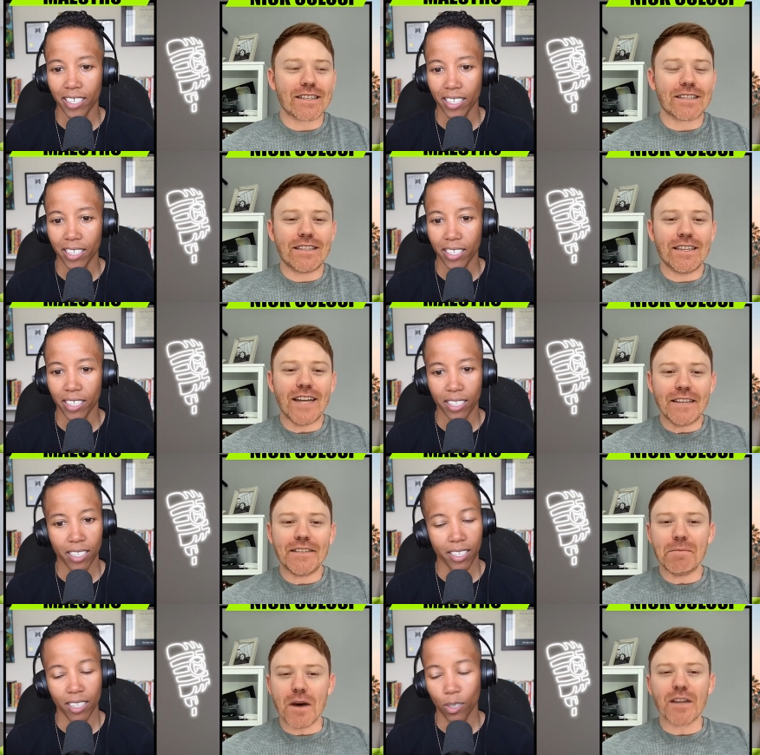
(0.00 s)
Speaker 1: sixteen to
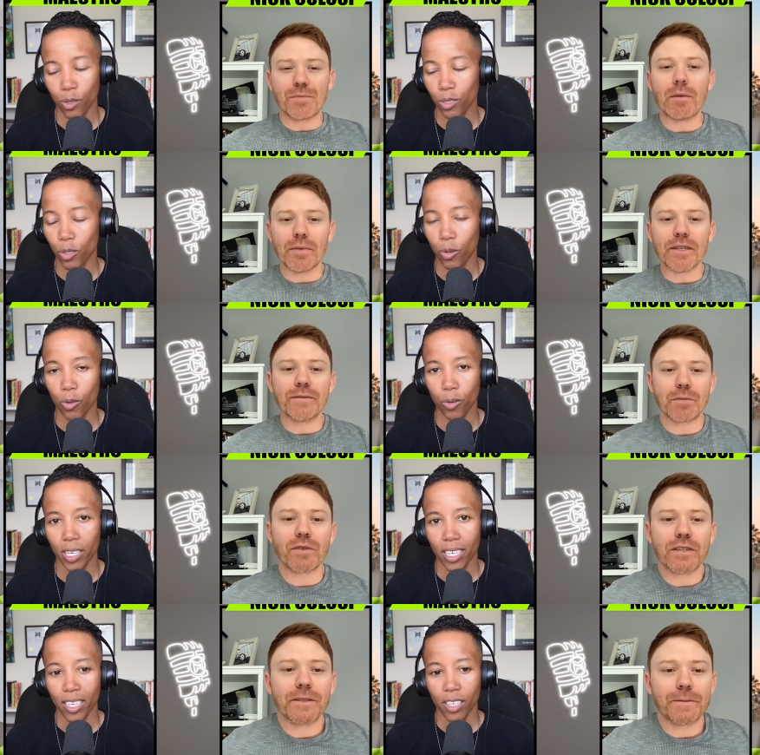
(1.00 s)
eighteen months.
Speaker 2: Cool.
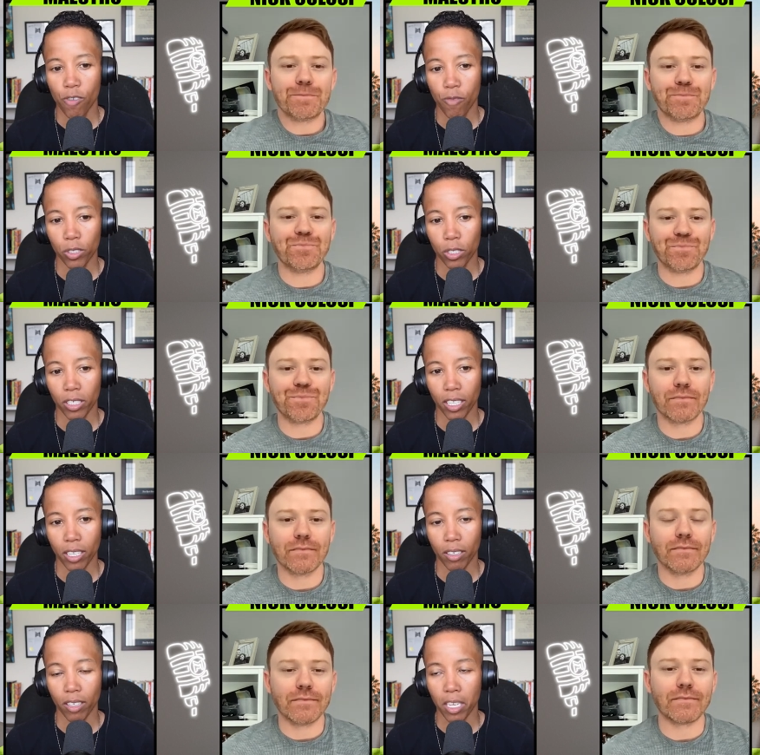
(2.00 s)
So, you folks heard
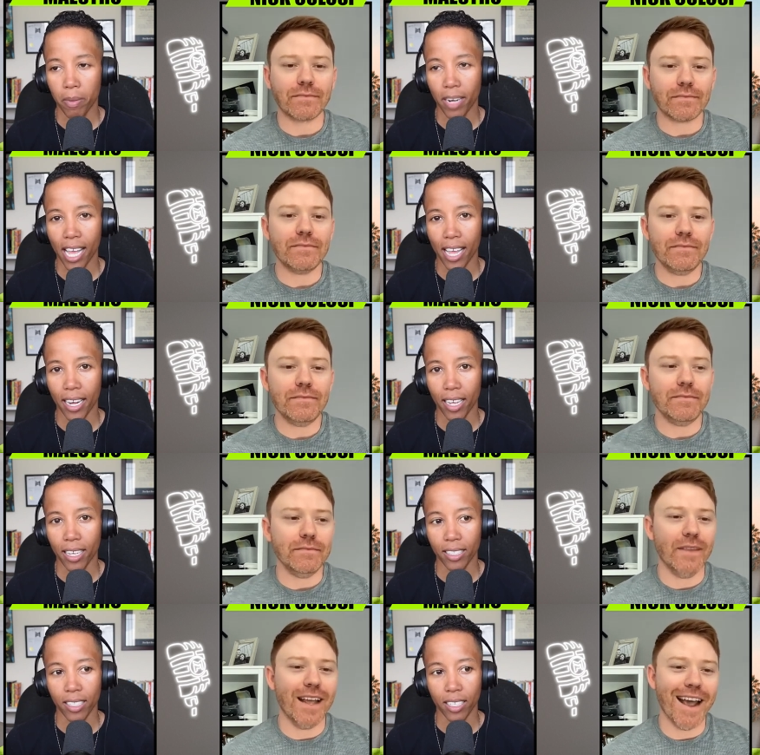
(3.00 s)
it here. Keep an
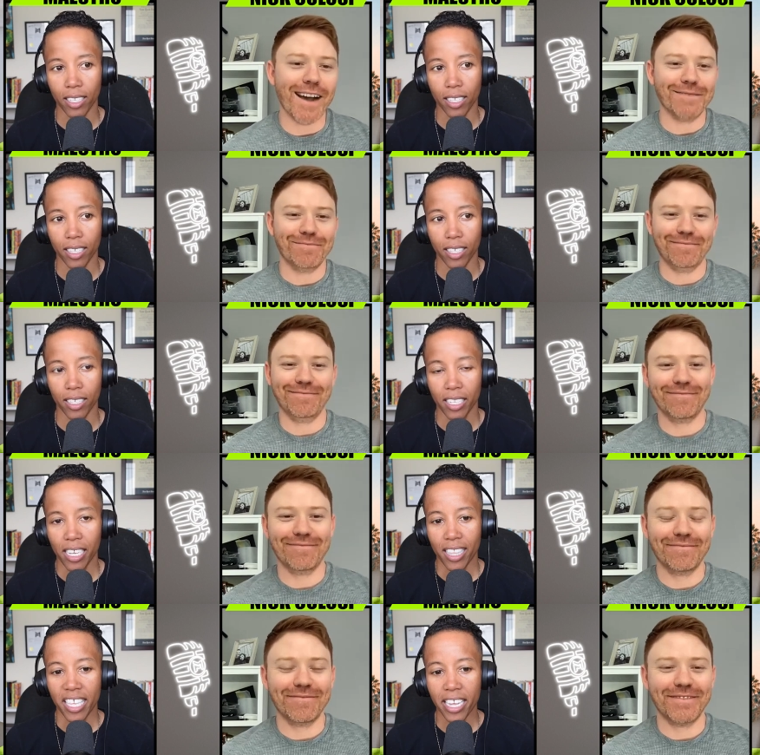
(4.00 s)
eye on the uh,
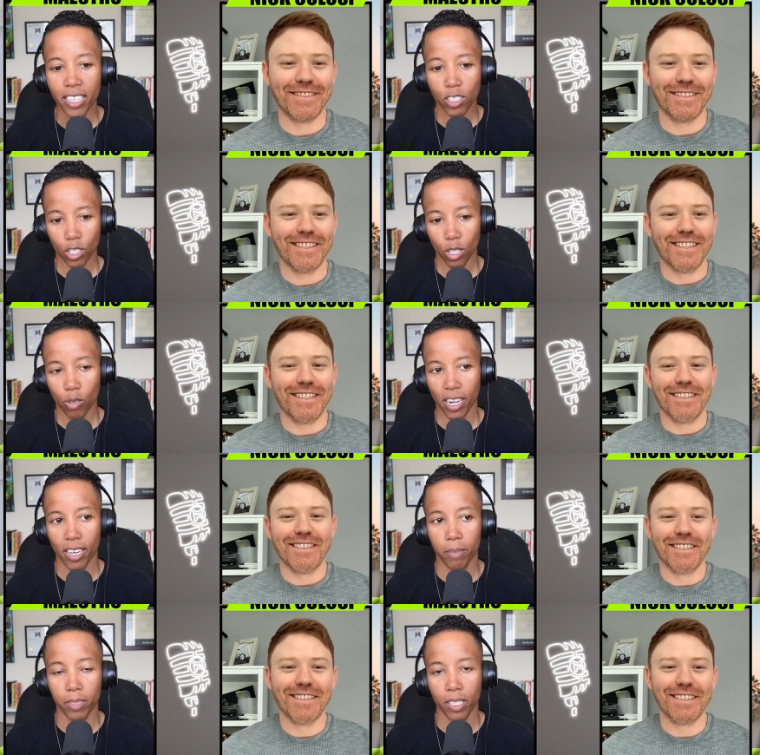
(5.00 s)
the
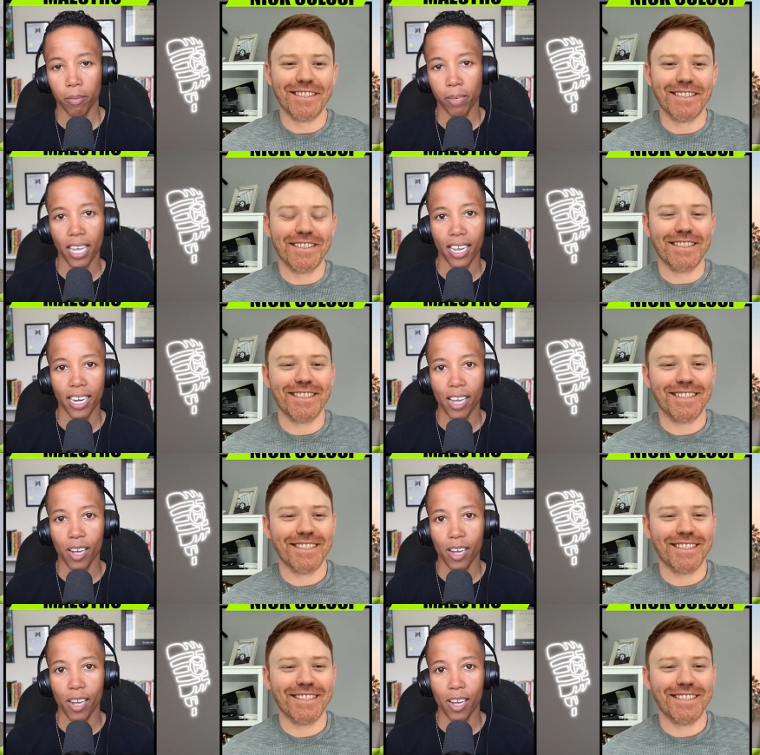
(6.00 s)
Instagrams, keep an eye